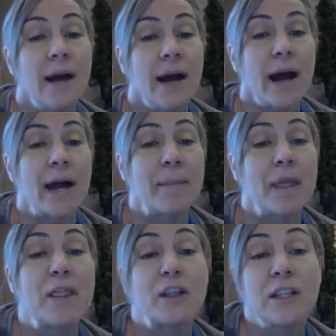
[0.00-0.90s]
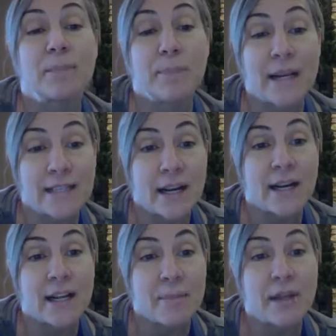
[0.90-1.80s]
By
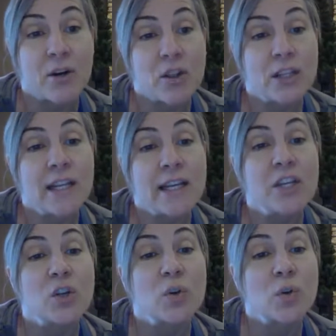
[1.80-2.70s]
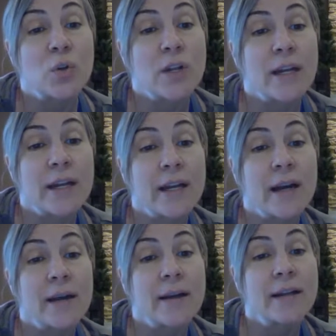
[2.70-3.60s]
signing up there at the link, you'll
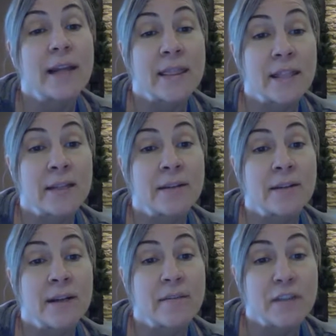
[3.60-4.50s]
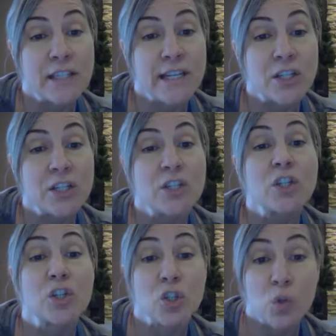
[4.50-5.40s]
get the invitation
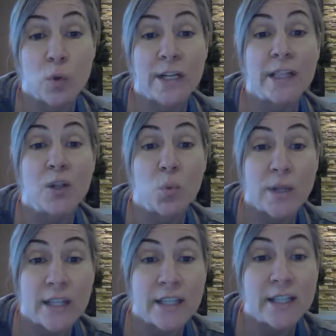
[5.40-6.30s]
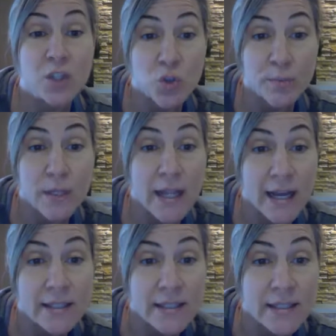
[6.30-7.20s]
to join the weekly Zoom
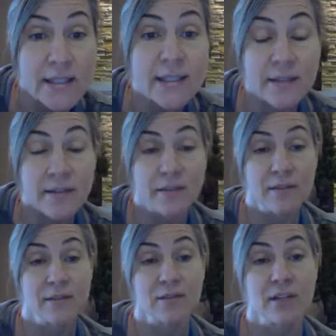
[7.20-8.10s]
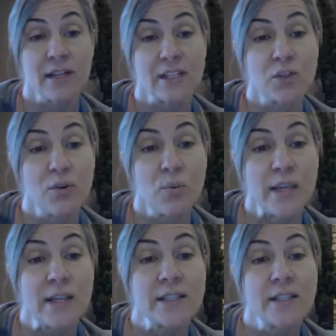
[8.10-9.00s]
classes for the next 3
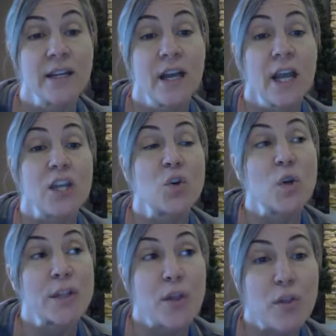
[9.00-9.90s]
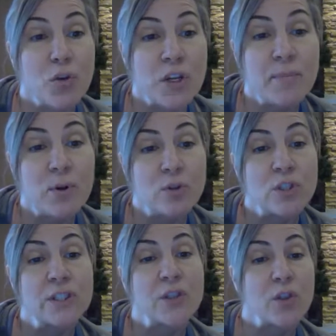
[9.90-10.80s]
weeks. You'll get the 30
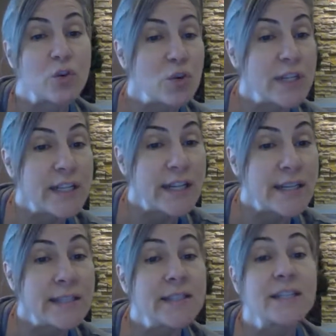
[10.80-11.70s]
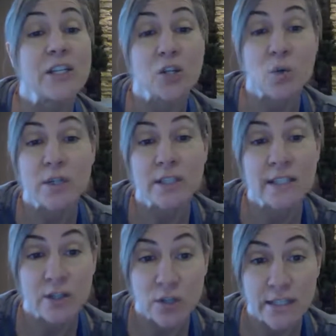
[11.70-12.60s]
poses in 30 days yoga
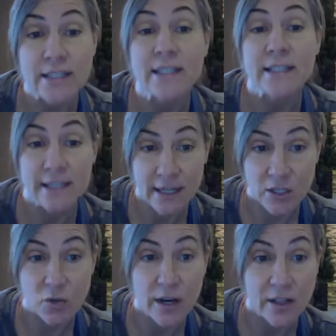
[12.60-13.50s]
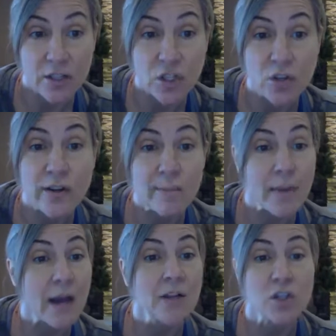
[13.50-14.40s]
series sent directly to your
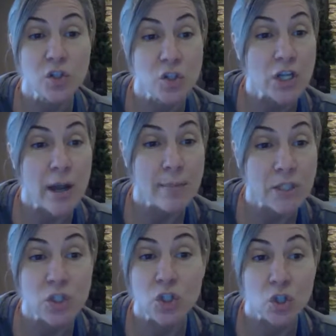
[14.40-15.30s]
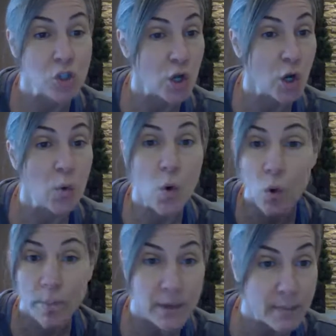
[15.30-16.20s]
inbox. Your job is to just go
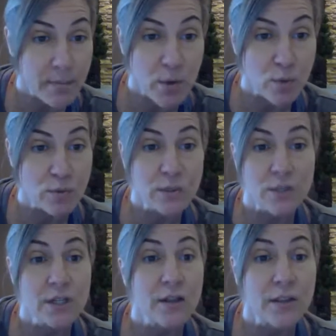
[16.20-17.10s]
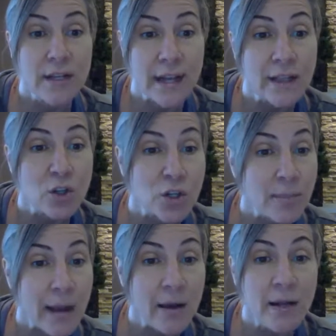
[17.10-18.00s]
open up the pose of the day, learn
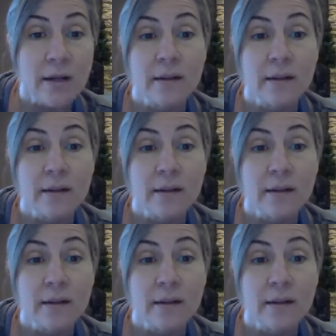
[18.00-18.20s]
about it,